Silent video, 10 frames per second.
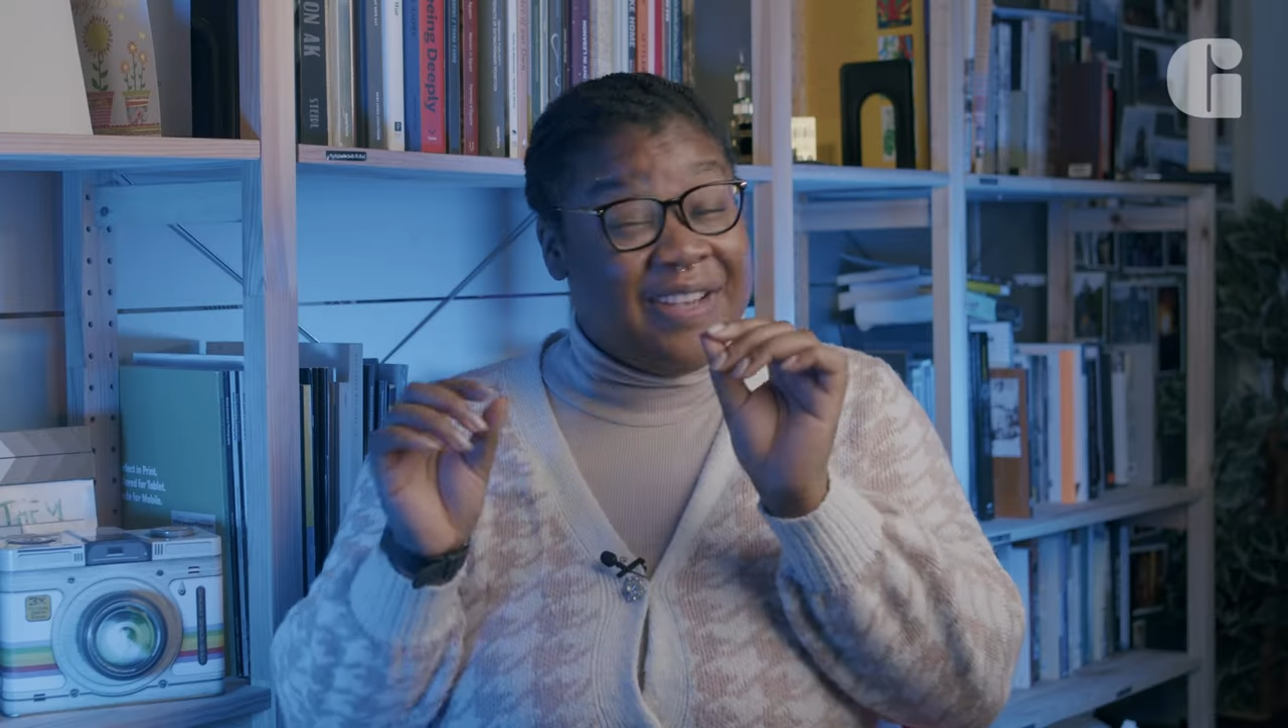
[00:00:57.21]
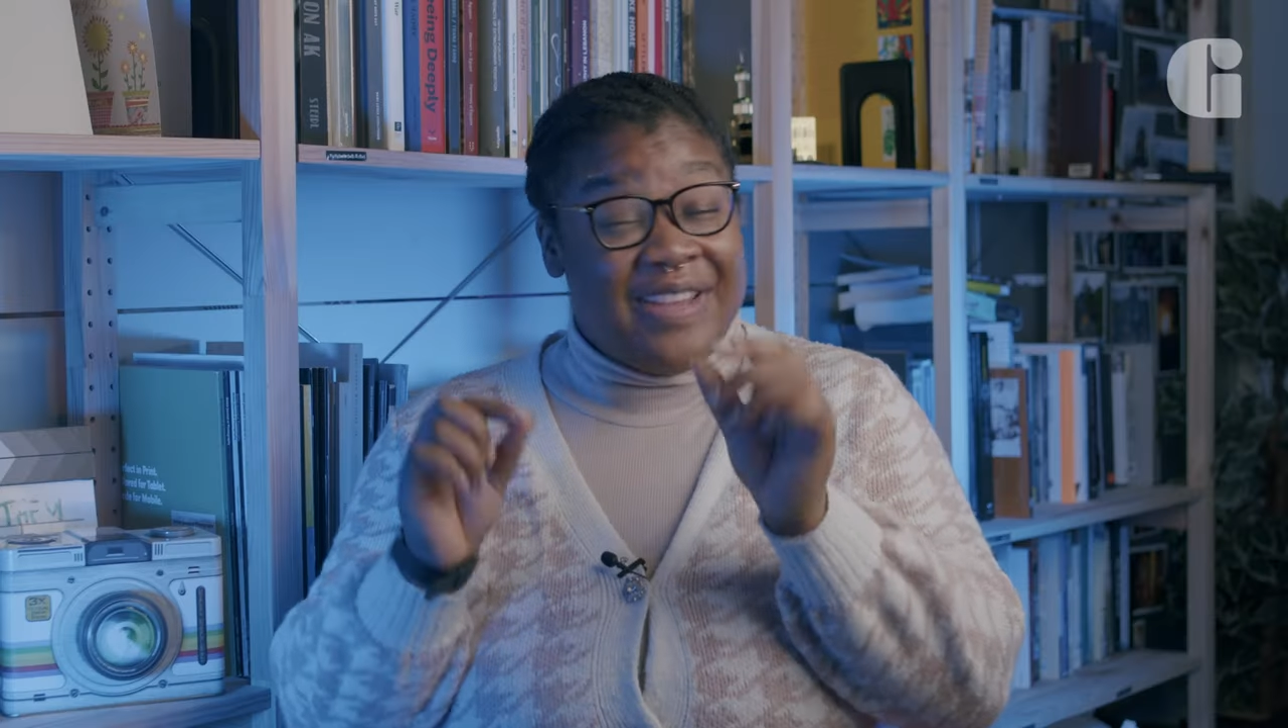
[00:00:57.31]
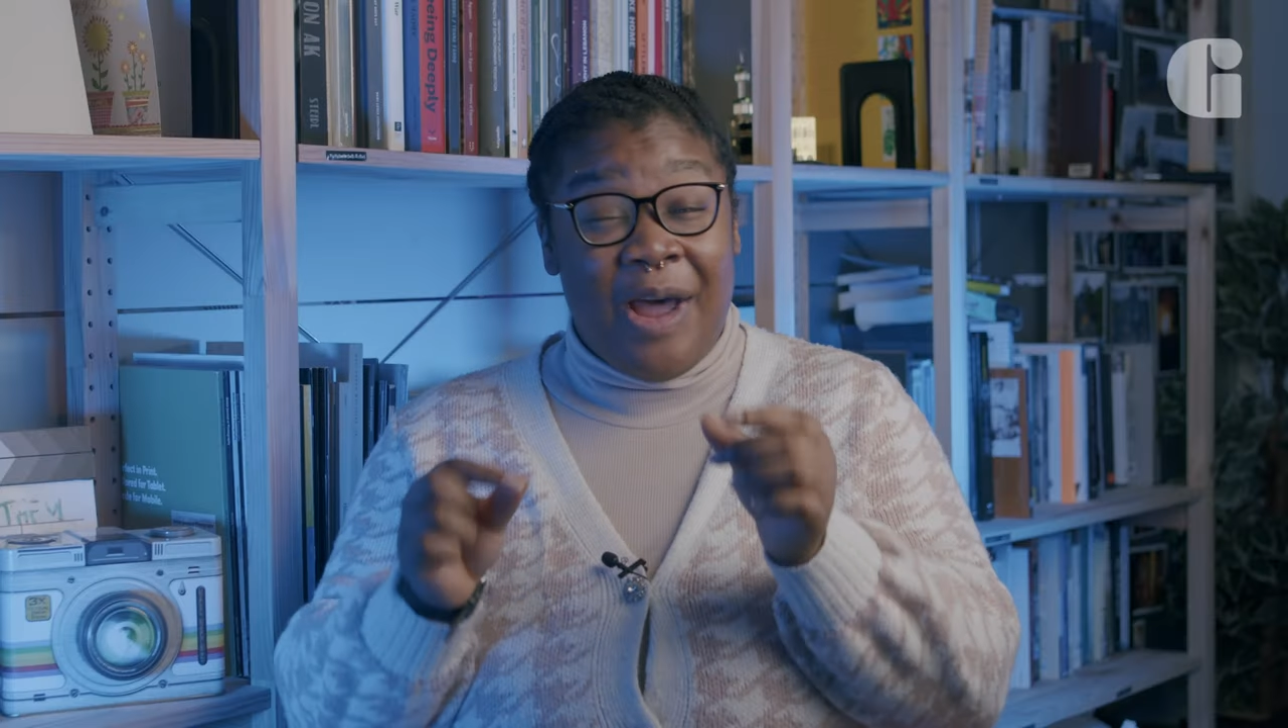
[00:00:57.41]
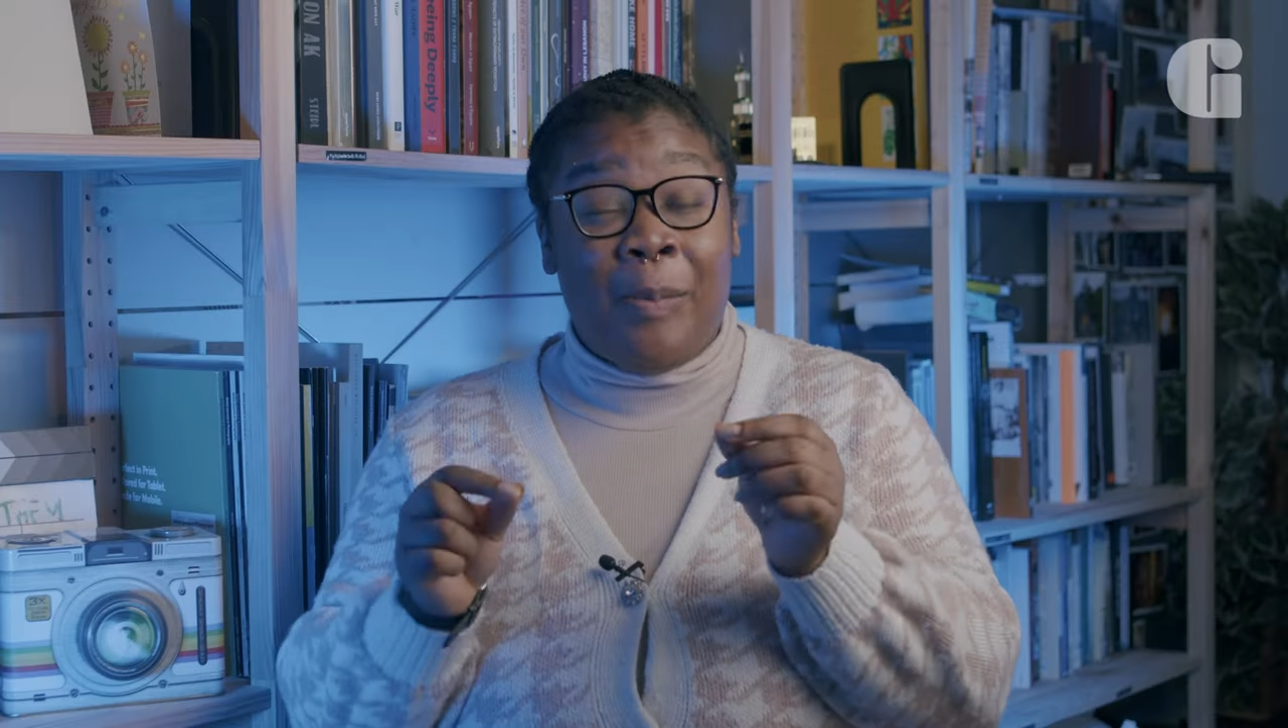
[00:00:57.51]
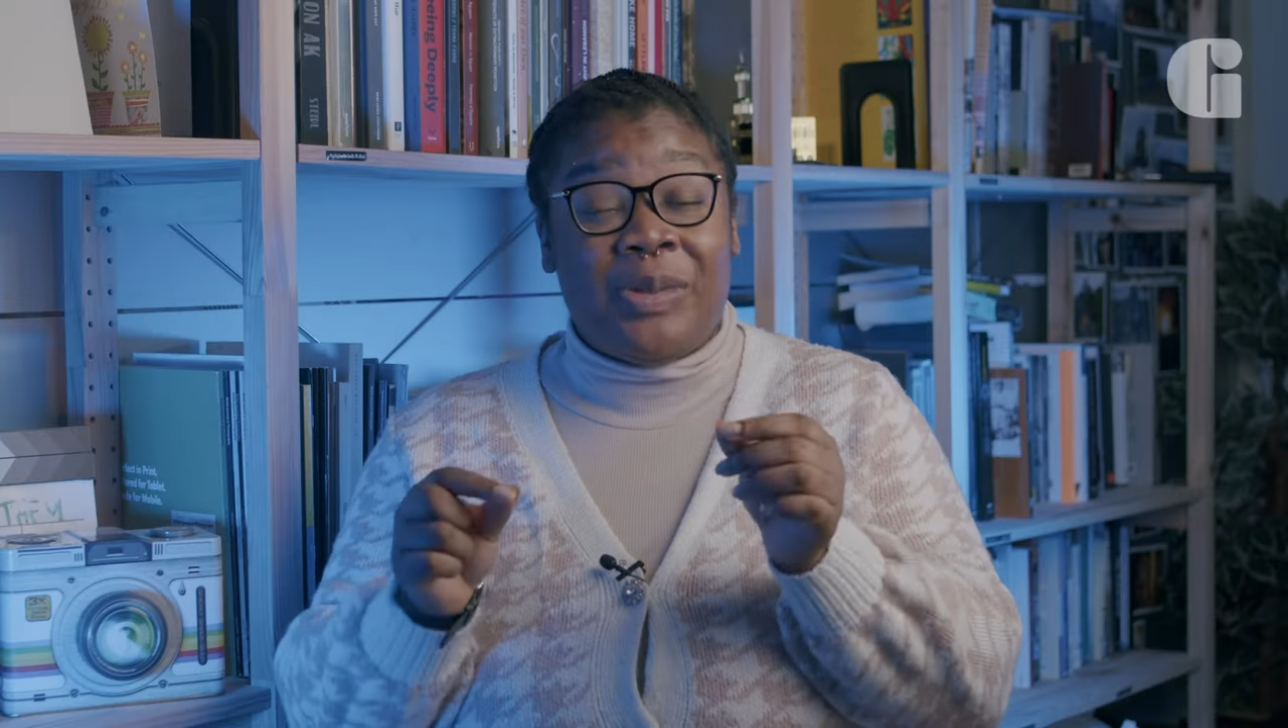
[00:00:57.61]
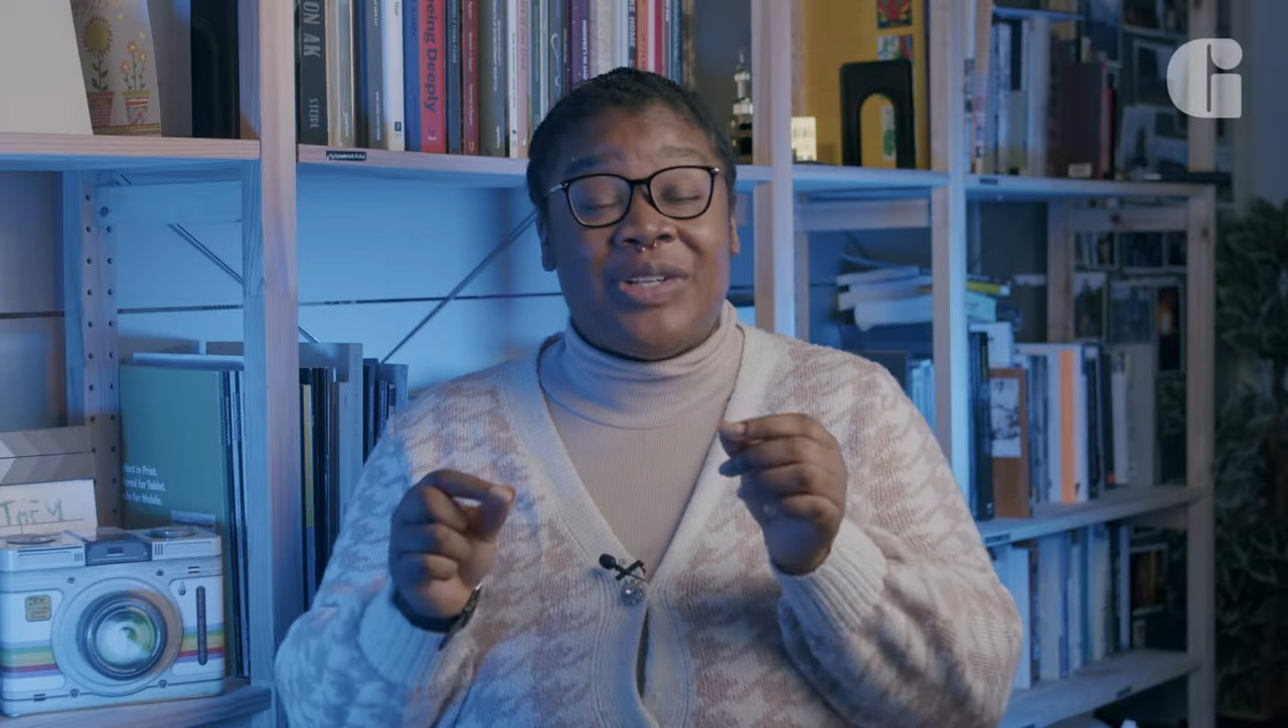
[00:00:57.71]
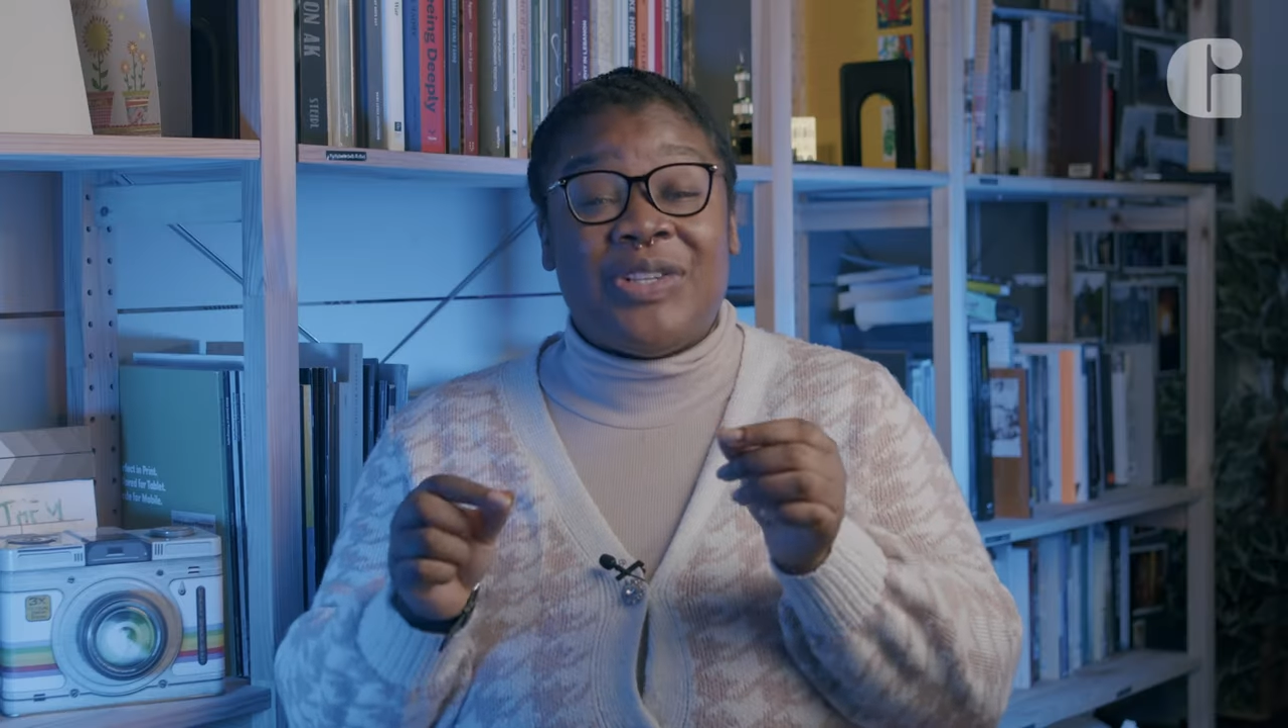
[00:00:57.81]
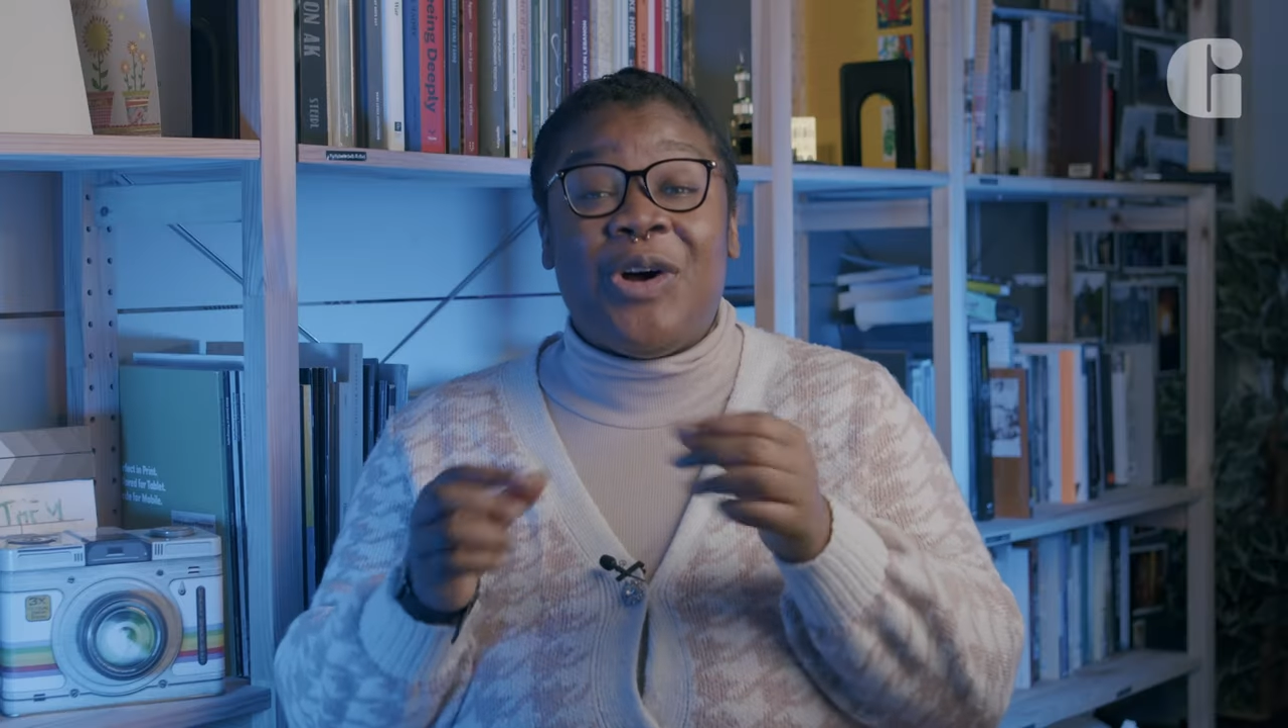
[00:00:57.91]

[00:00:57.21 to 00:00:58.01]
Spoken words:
has helped us